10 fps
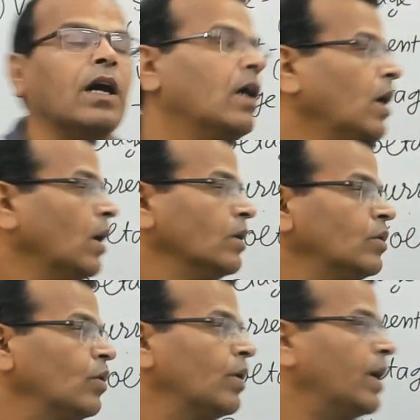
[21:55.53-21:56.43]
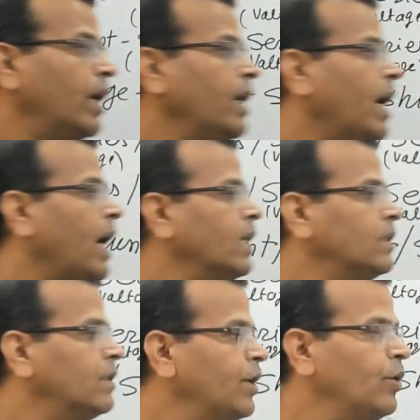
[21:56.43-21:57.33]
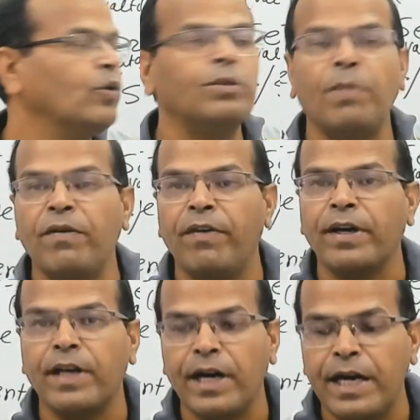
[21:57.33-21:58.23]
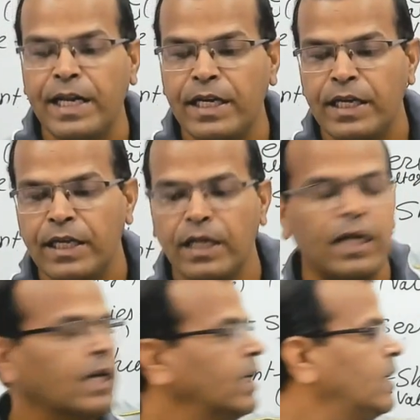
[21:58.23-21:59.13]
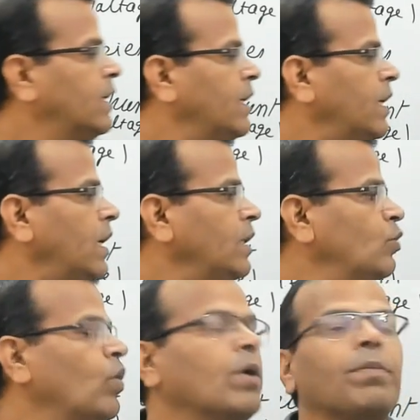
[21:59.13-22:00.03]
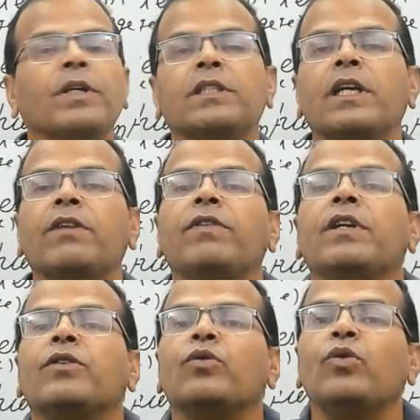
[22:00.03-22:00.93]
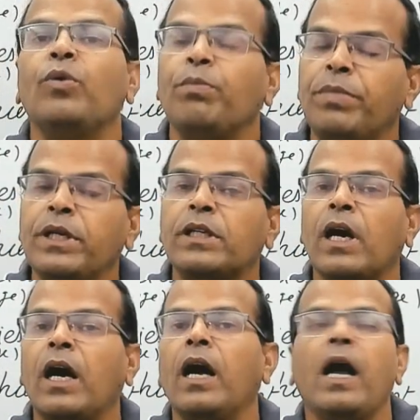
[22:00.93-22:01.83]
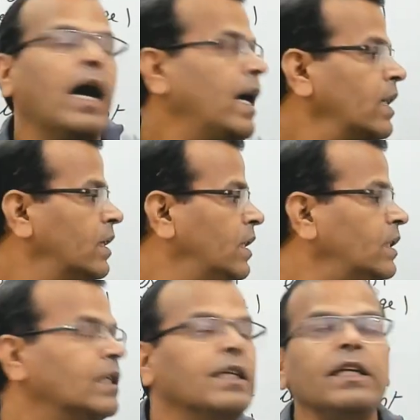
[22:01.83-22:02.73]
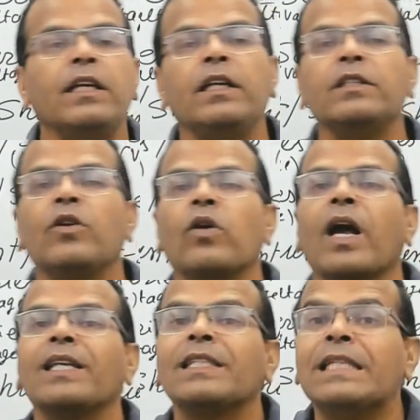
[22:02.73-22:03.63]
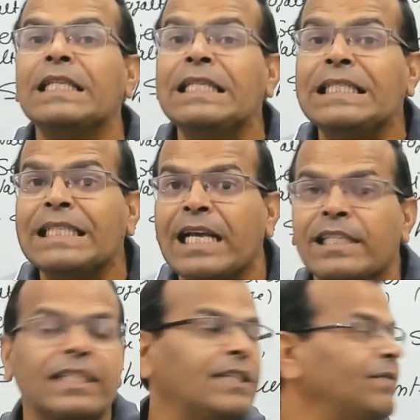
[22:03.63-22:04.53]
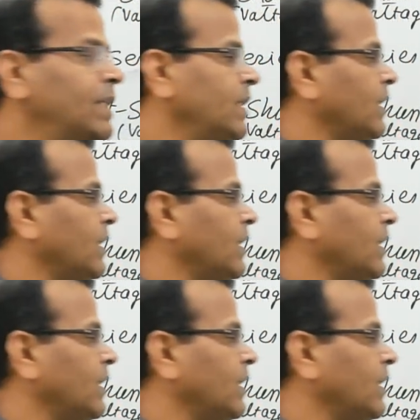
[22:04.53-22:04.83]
So gain has reduced by factor D. D is 1 plus AV into beta, and this D known as desensitivity.